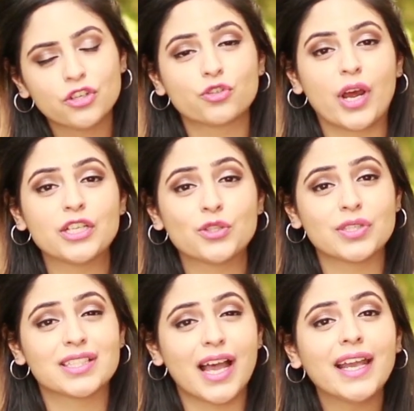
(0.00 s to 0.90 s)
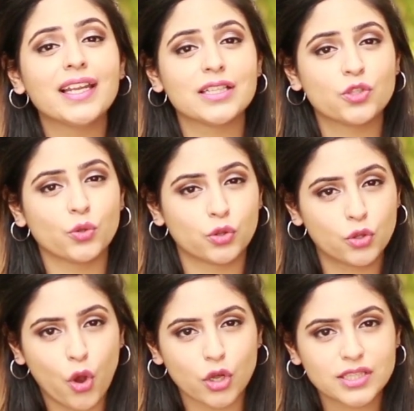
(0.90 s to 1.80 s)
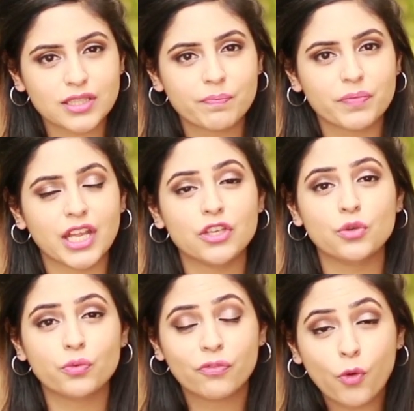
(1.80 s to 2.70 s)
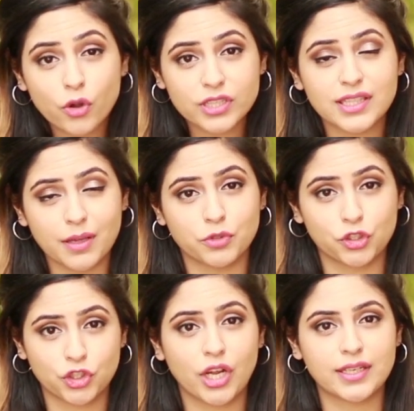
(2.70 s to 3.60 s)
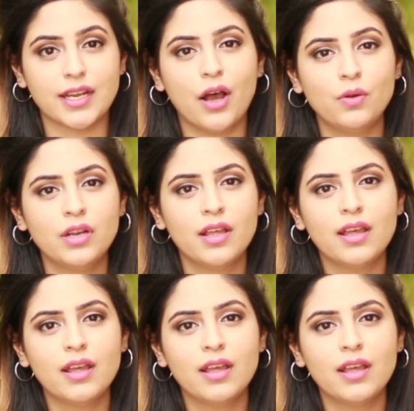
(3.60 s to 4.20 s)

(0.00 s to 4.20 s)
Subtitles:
try to silence your thoughts and you force them to shut down,